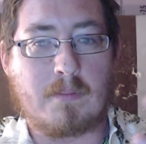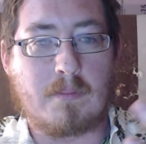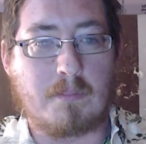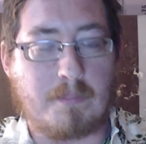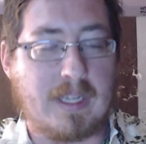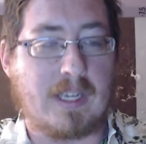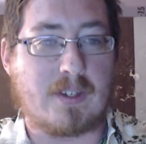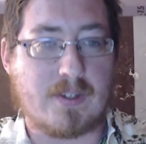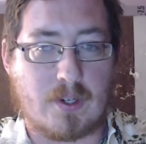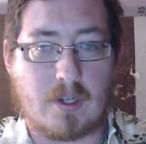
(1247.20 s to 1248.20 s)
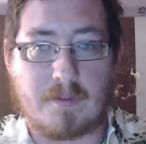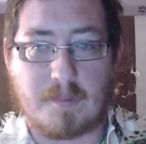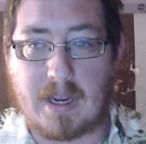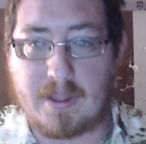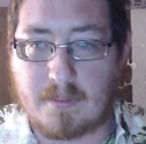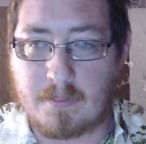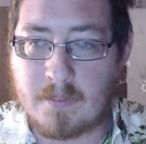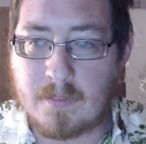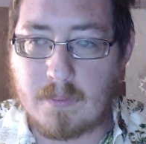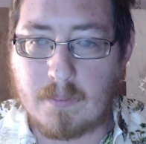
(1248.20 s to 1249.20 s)
being dissolved by them,
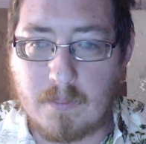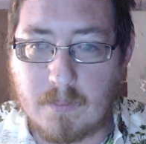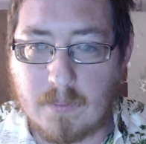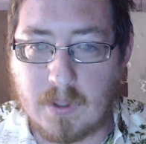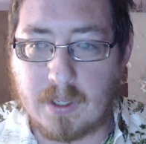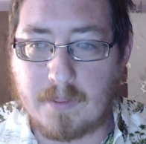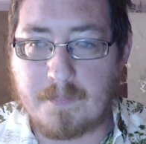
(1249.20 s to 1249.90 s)
right?